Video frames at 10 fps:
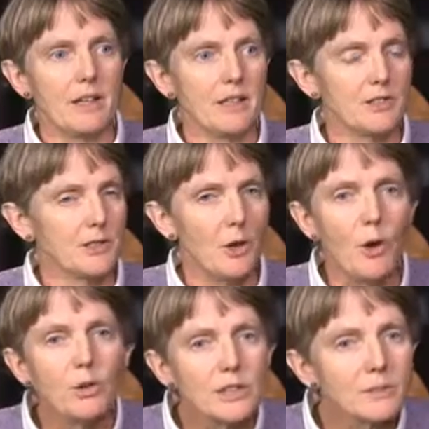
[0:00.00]
It's the
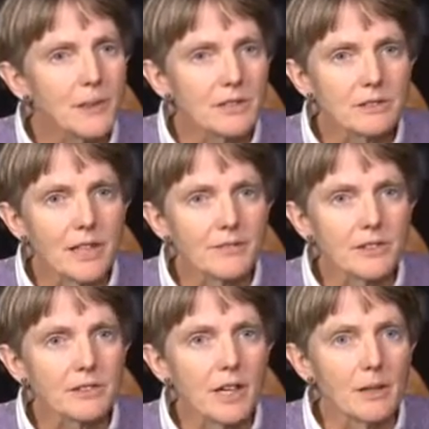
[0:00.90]
only spacecraft
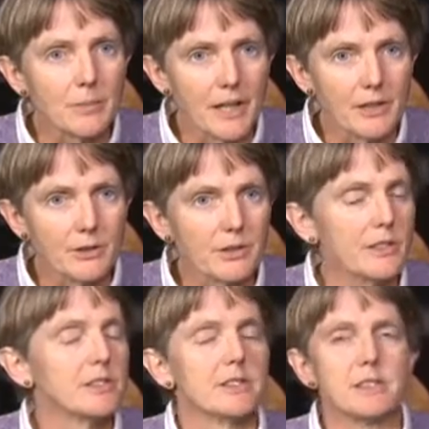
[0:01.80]
that's gone by
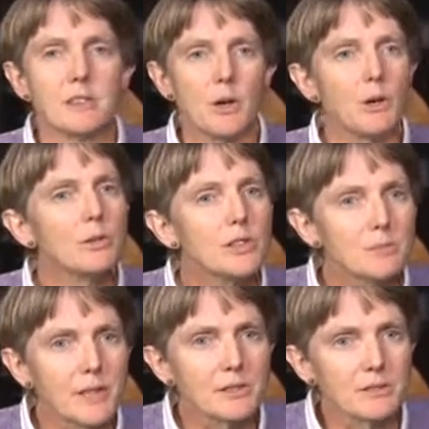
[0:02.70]
Uranus. It's the only
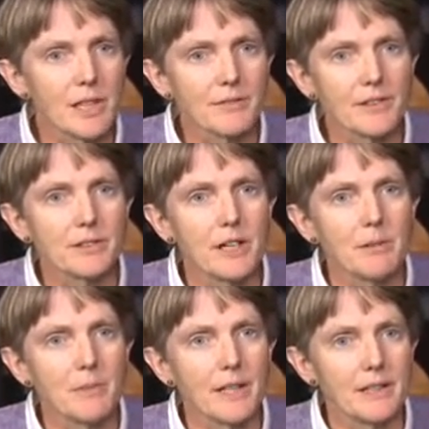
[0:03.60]
spacecraft that's
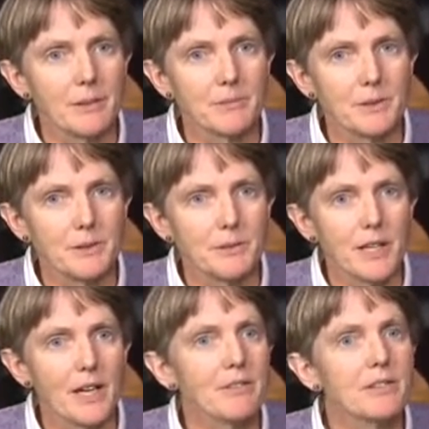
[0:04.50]
gone by Neptune.
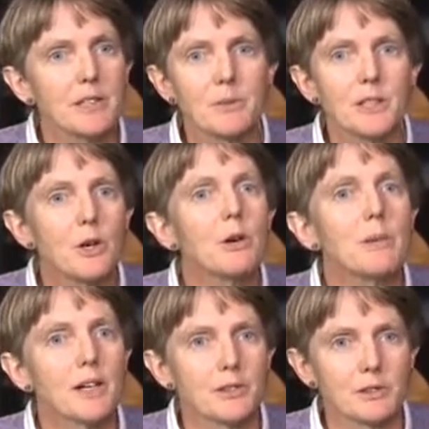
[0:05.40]
Everything we know
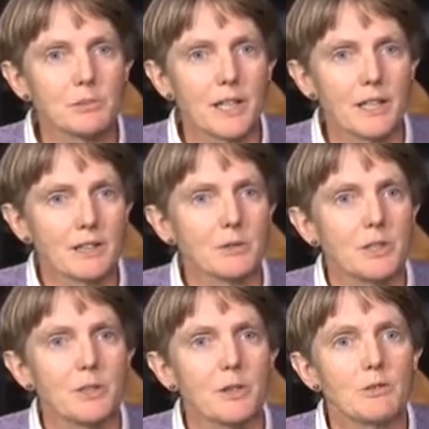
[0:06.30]
about those planets,
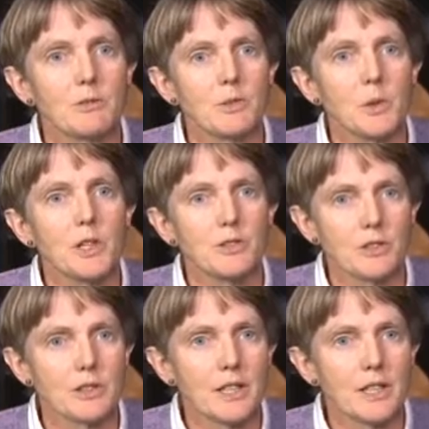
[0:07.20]
we know from Voyager.